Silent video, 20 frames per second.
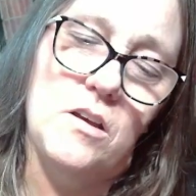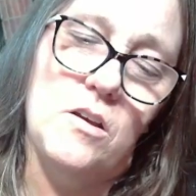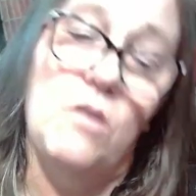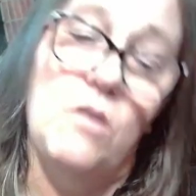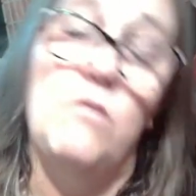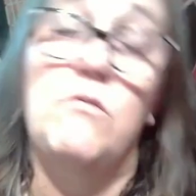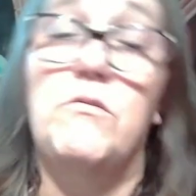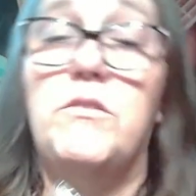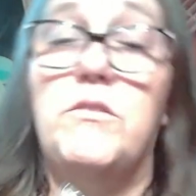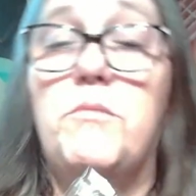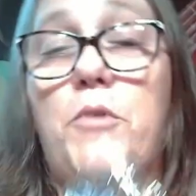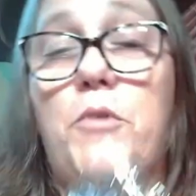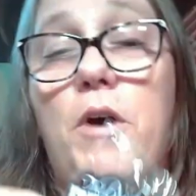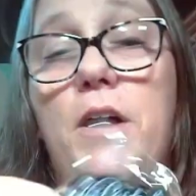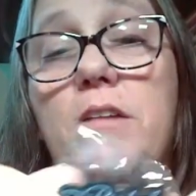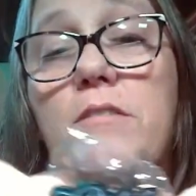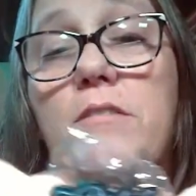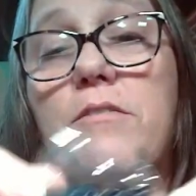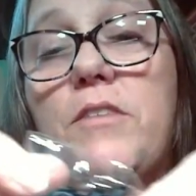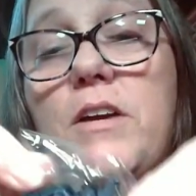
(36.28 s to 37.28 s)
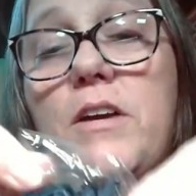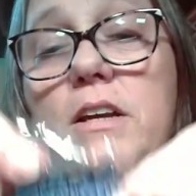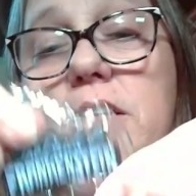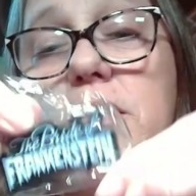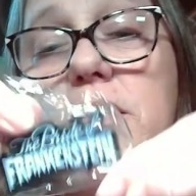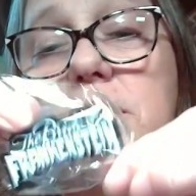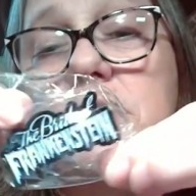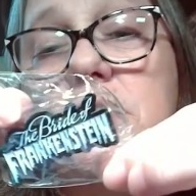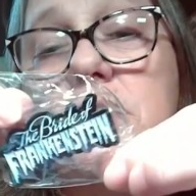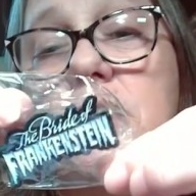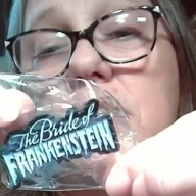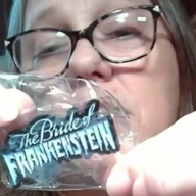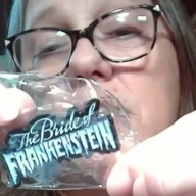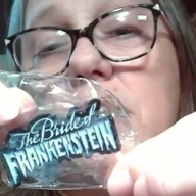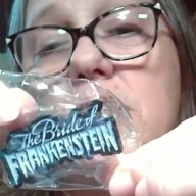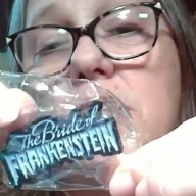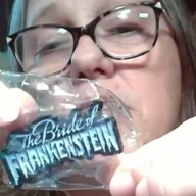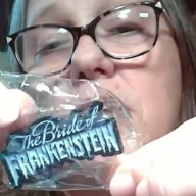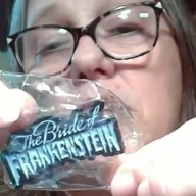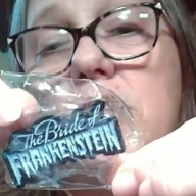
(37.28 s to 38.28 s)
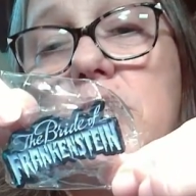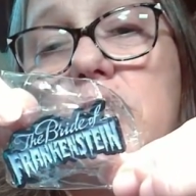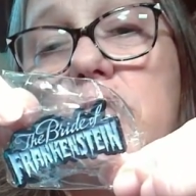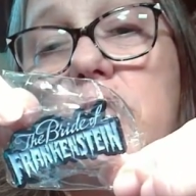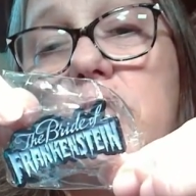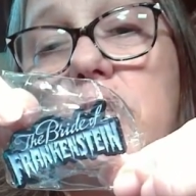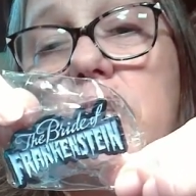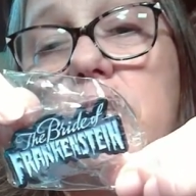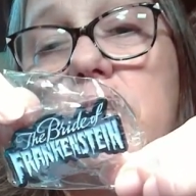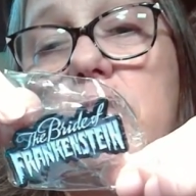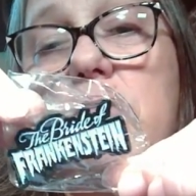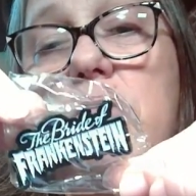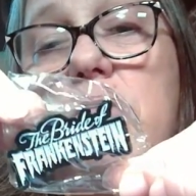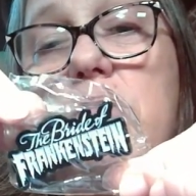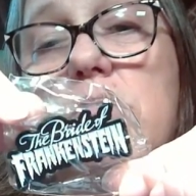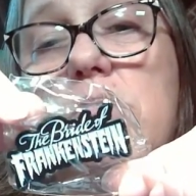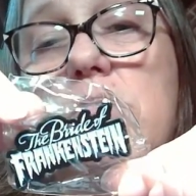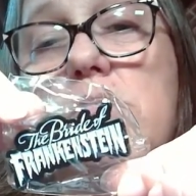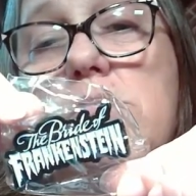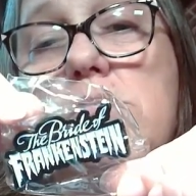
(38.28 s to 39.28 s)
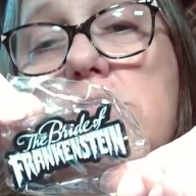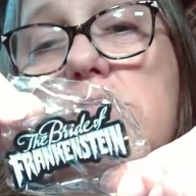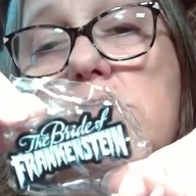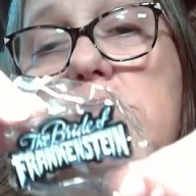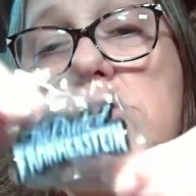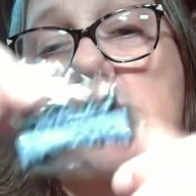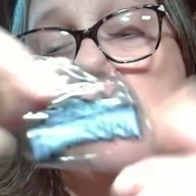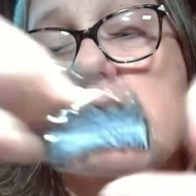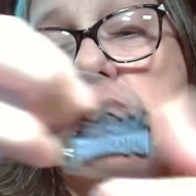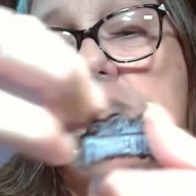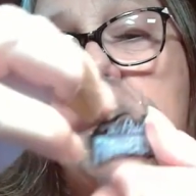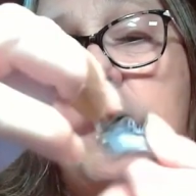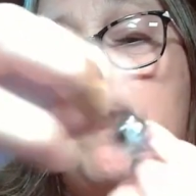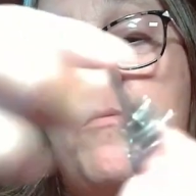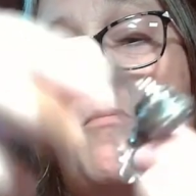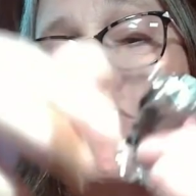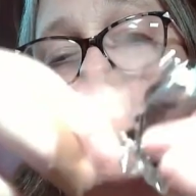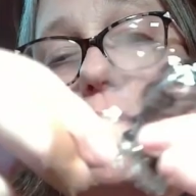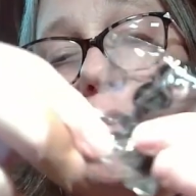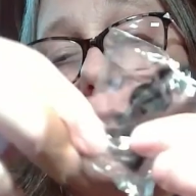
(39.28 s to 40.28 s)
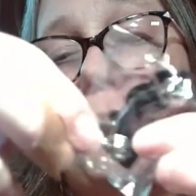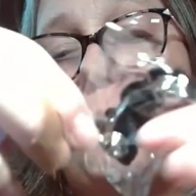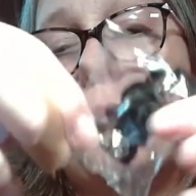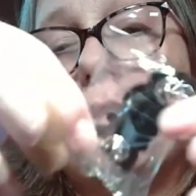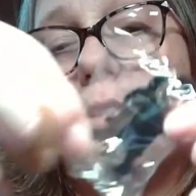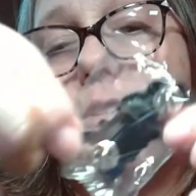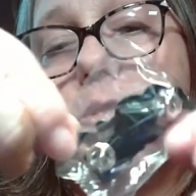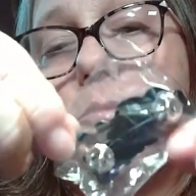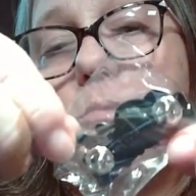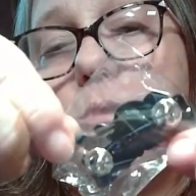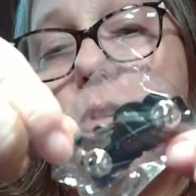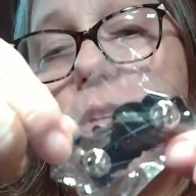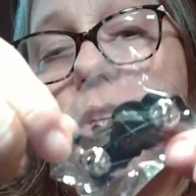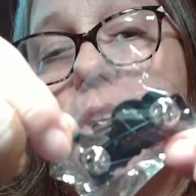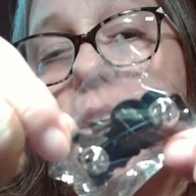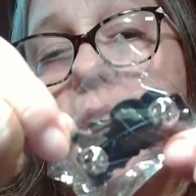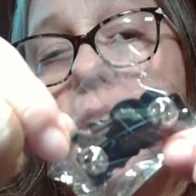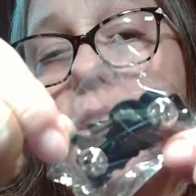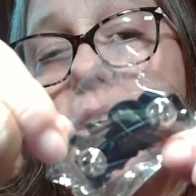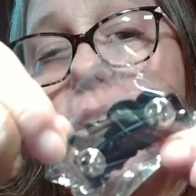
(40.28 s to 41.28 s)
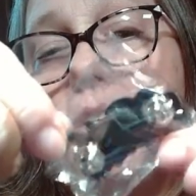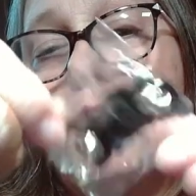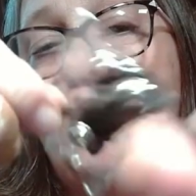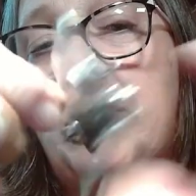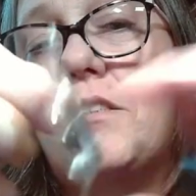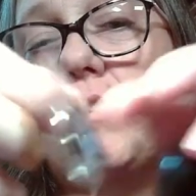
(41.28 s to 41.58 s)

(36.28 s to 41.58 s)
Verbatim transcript: Oh, the Bride of Frankenstein, that's actually really cool. These pins are pretty nice.